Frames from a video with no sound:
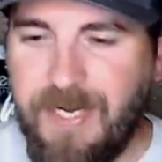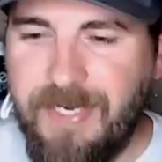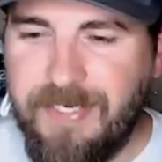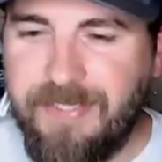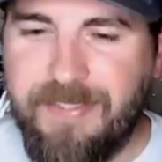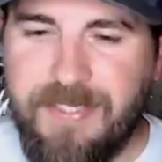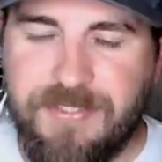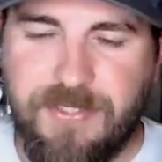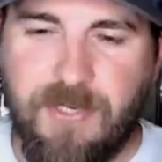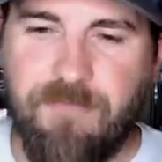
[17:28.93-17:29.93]
had to get that
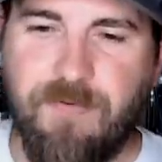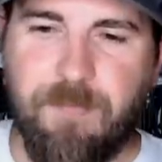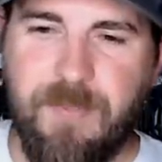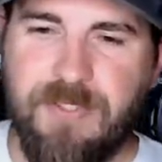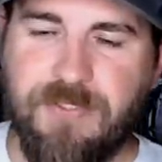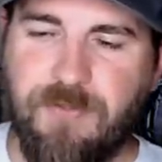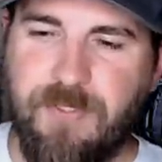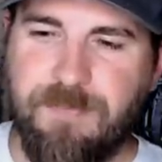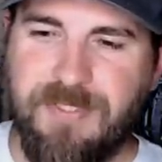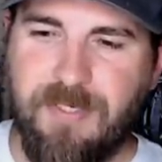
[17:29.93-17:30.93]
stuff for the big
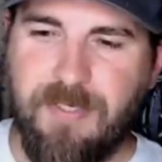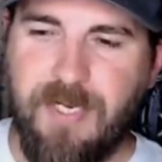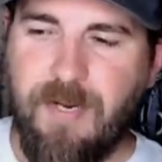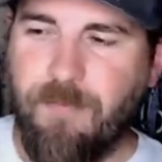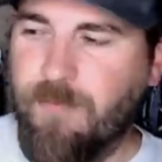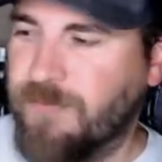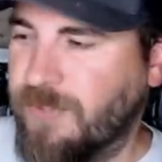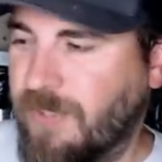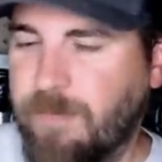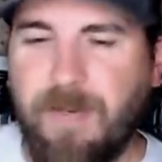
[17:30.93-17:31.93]
stream Saturday night. We're going to
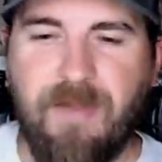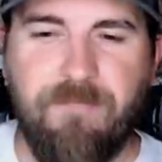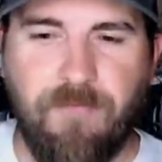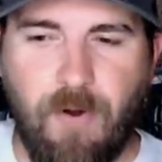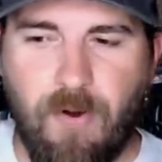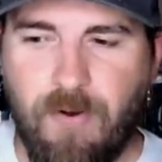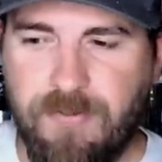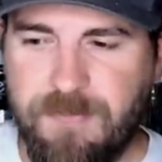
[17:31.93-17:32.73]
talk about frogs.